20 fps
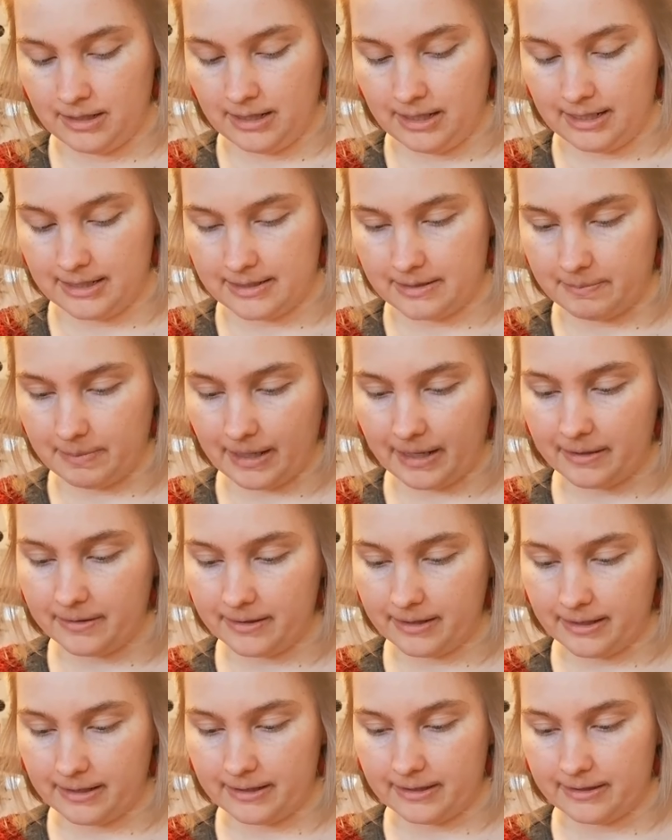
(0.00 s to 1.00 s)
It's
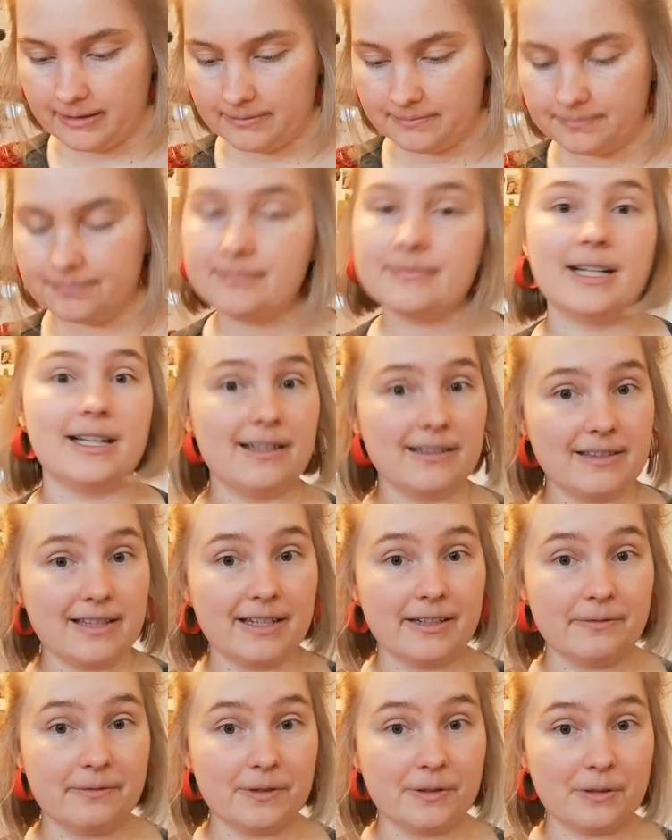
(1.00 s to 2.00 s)
about
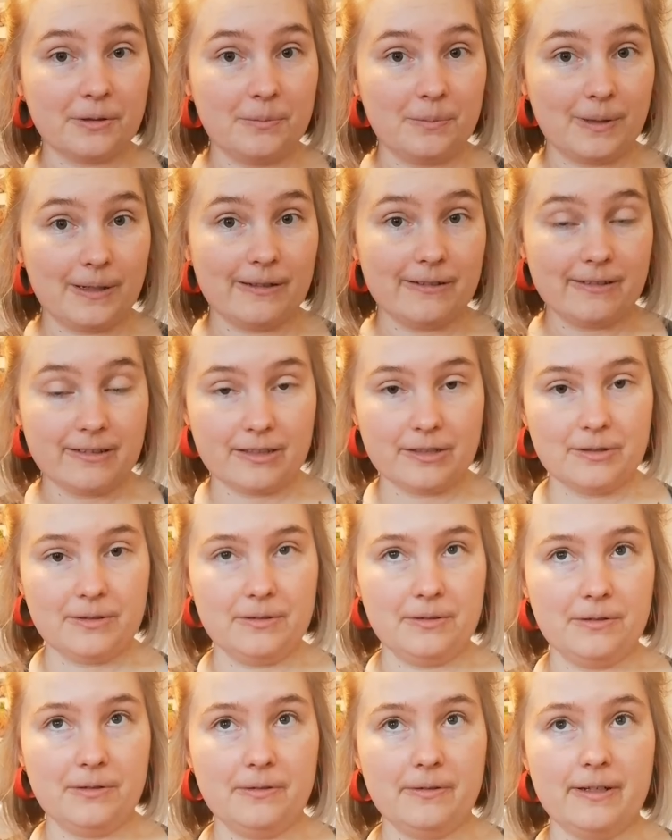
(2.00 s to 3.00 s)
Alexander von Humboldt,
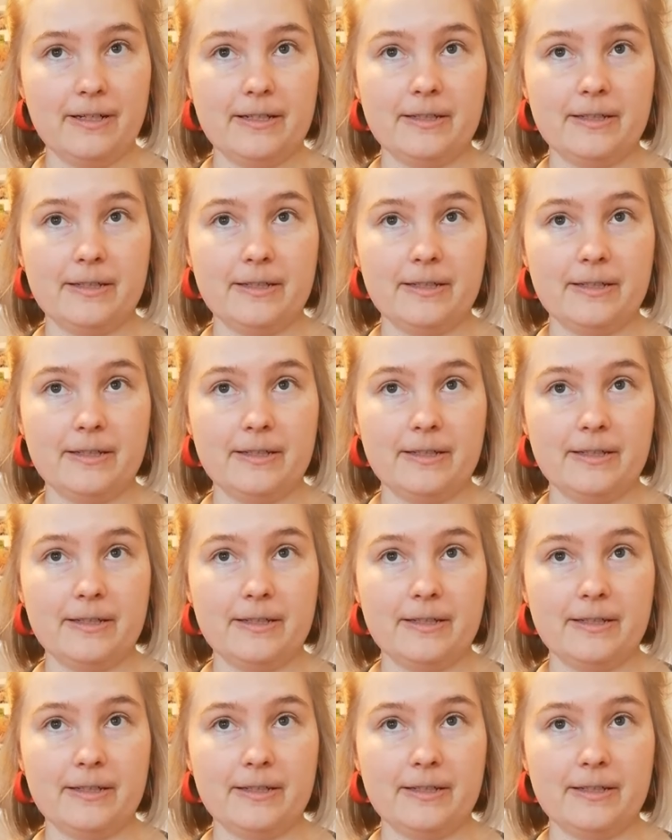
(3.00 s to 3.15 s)
who